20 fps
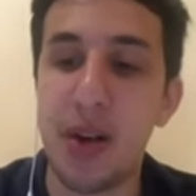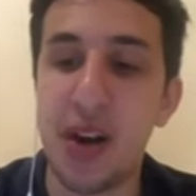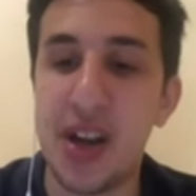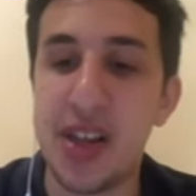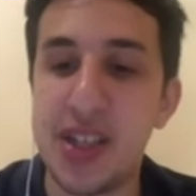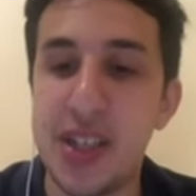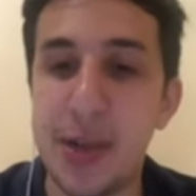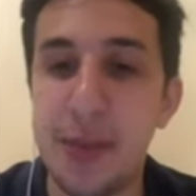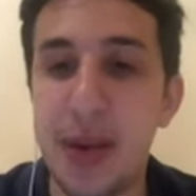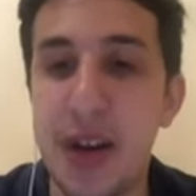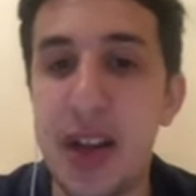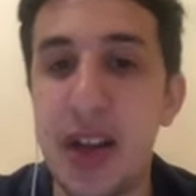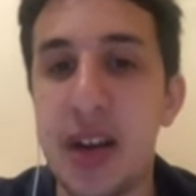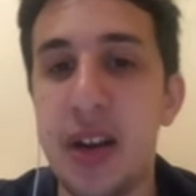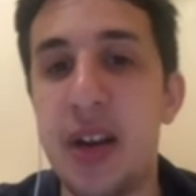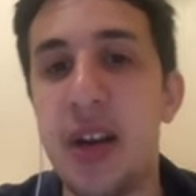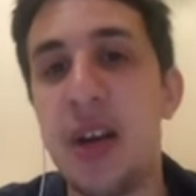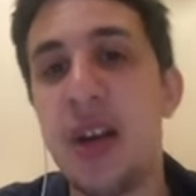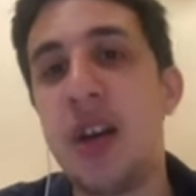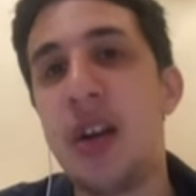90
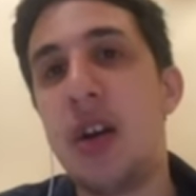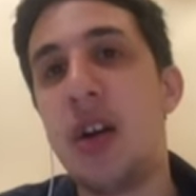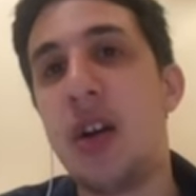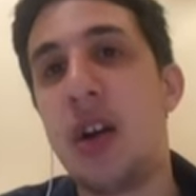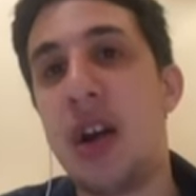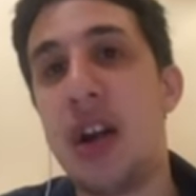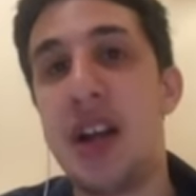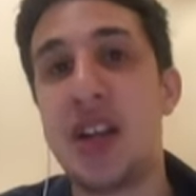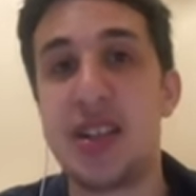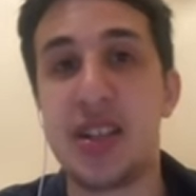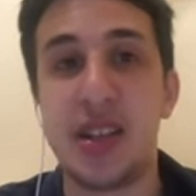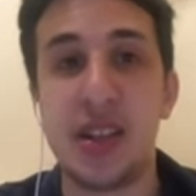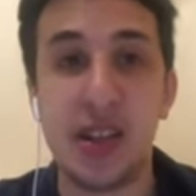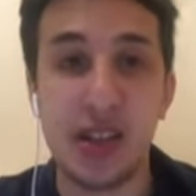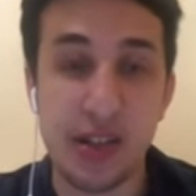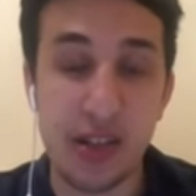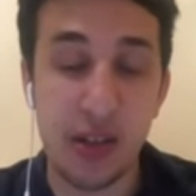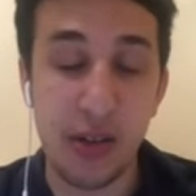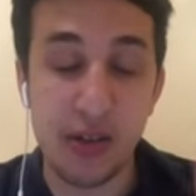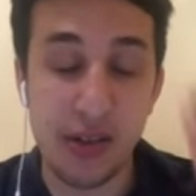million, unless
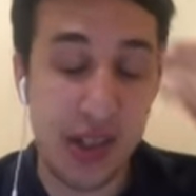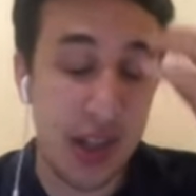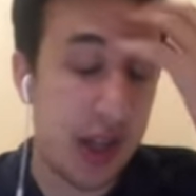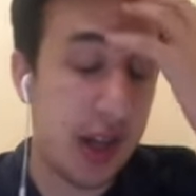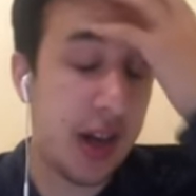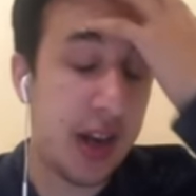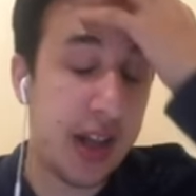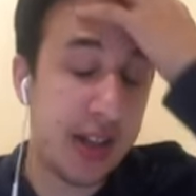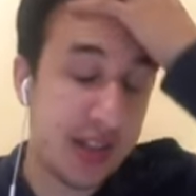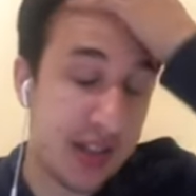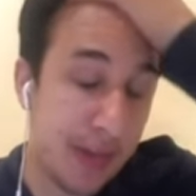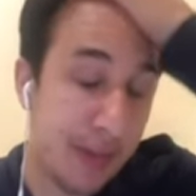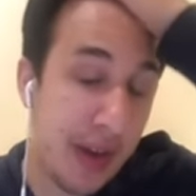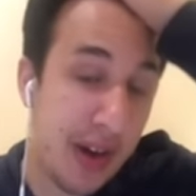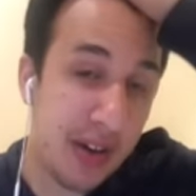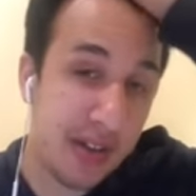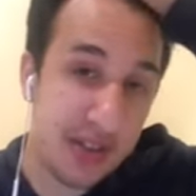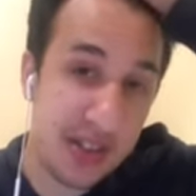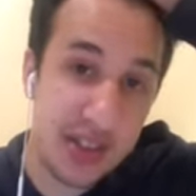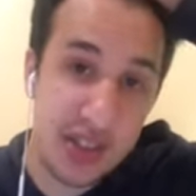
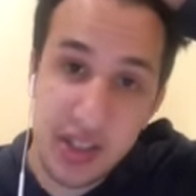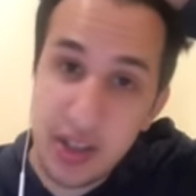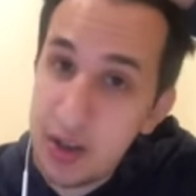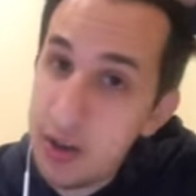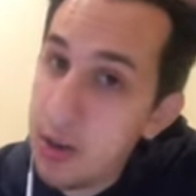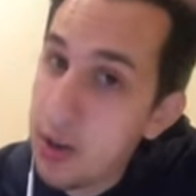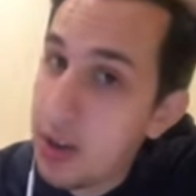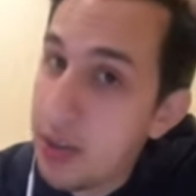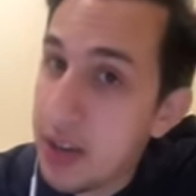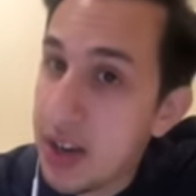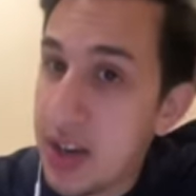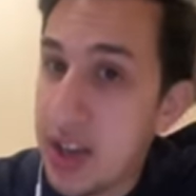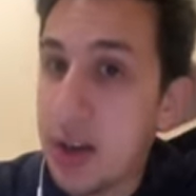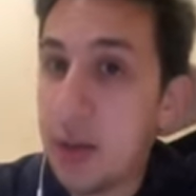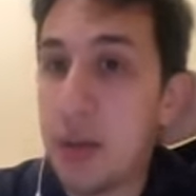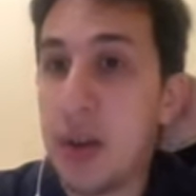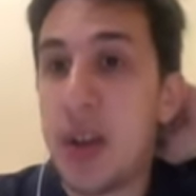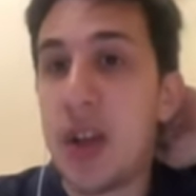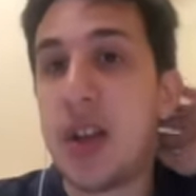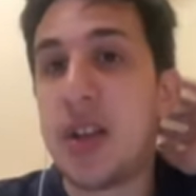Ceballos is included in the
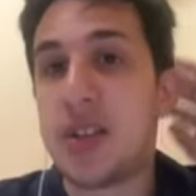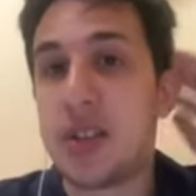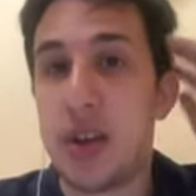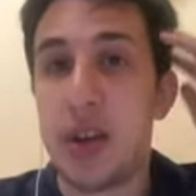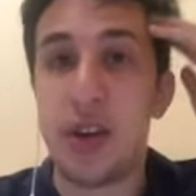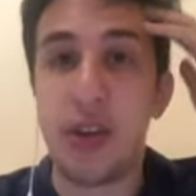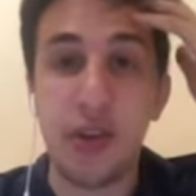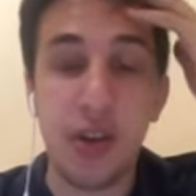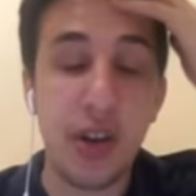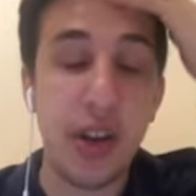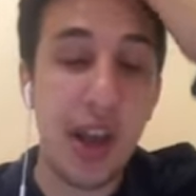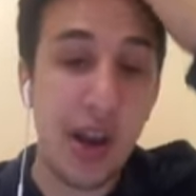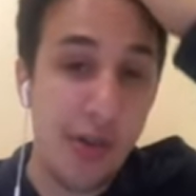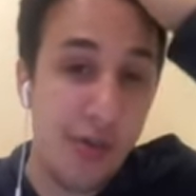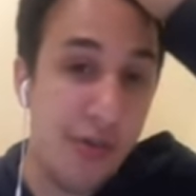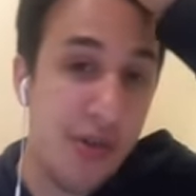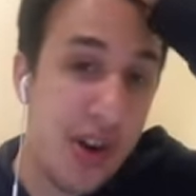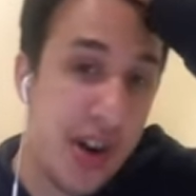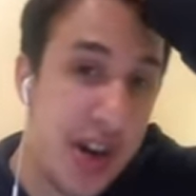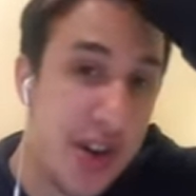deal. So it could get
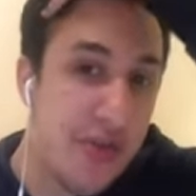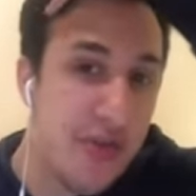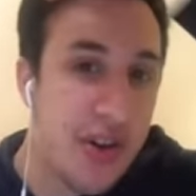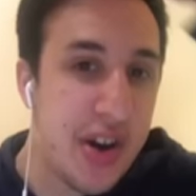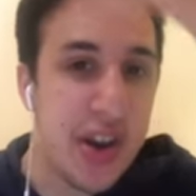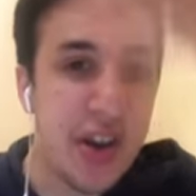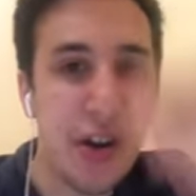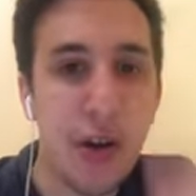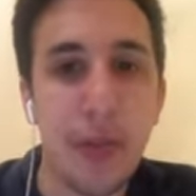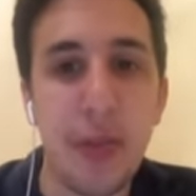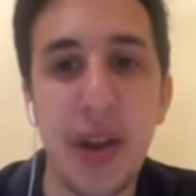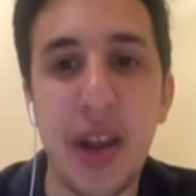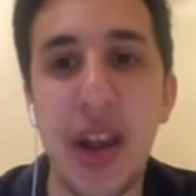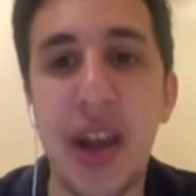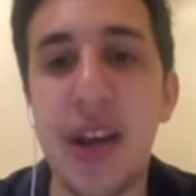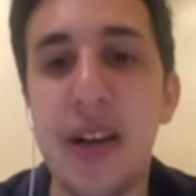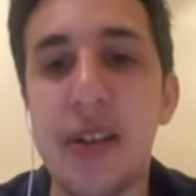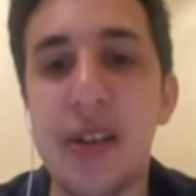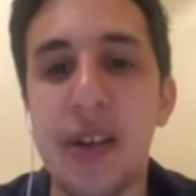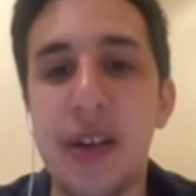really, really
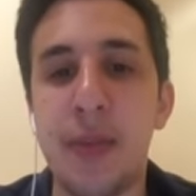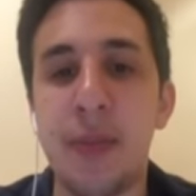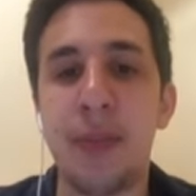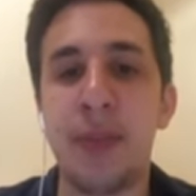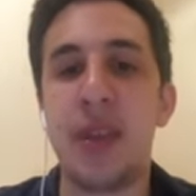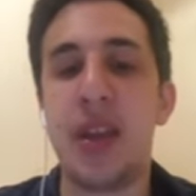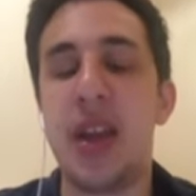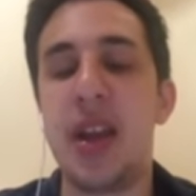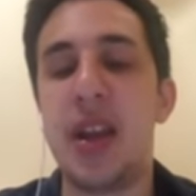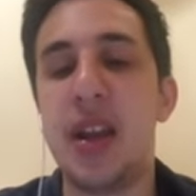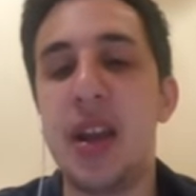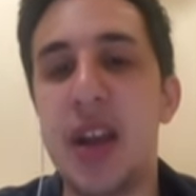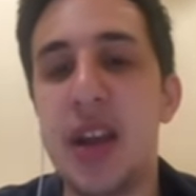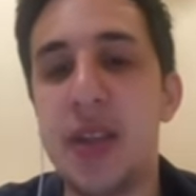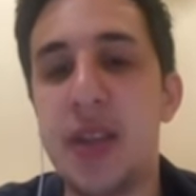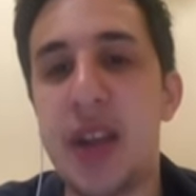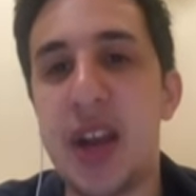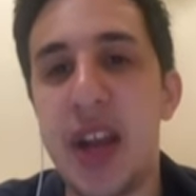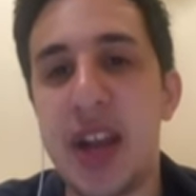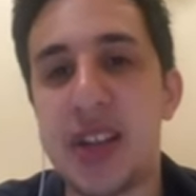complicated in
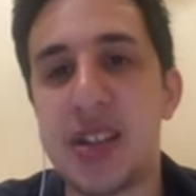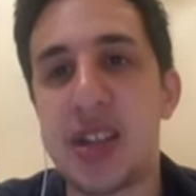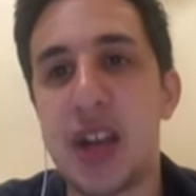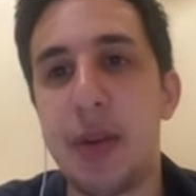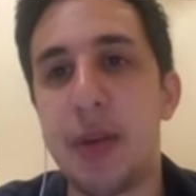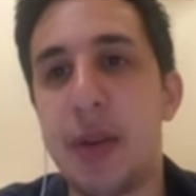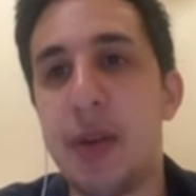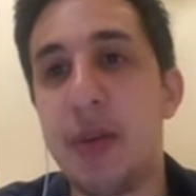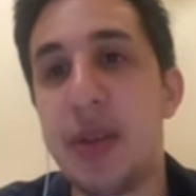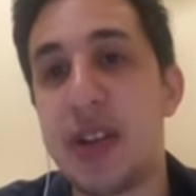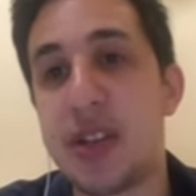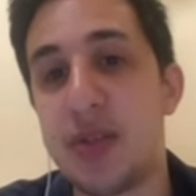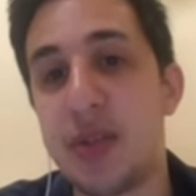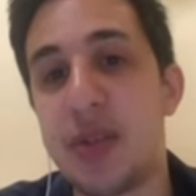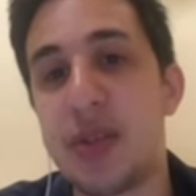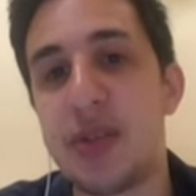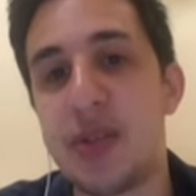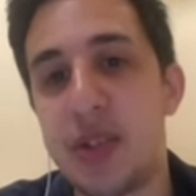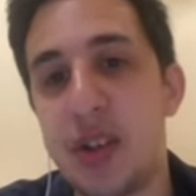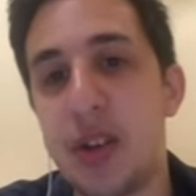the next coming weeks. So
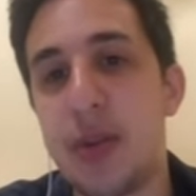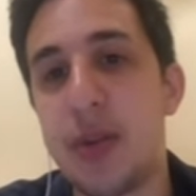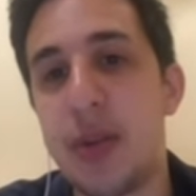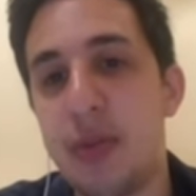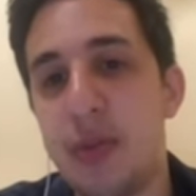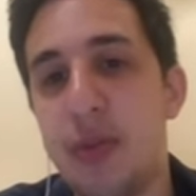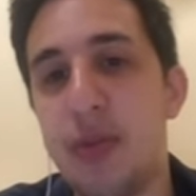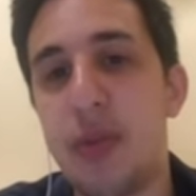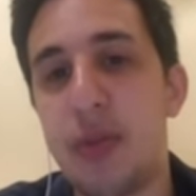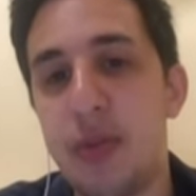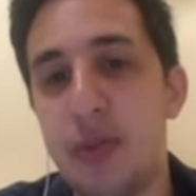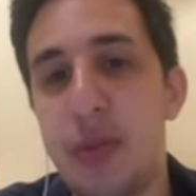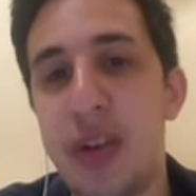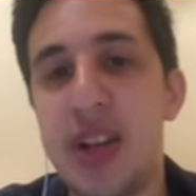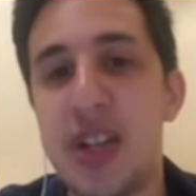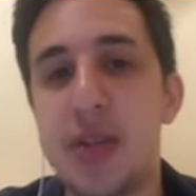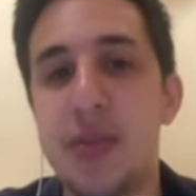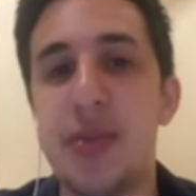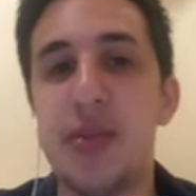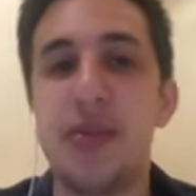it's going
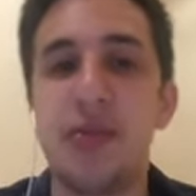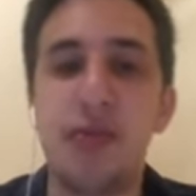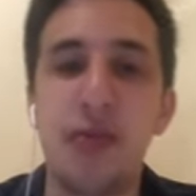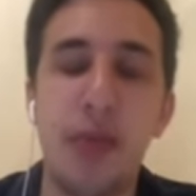to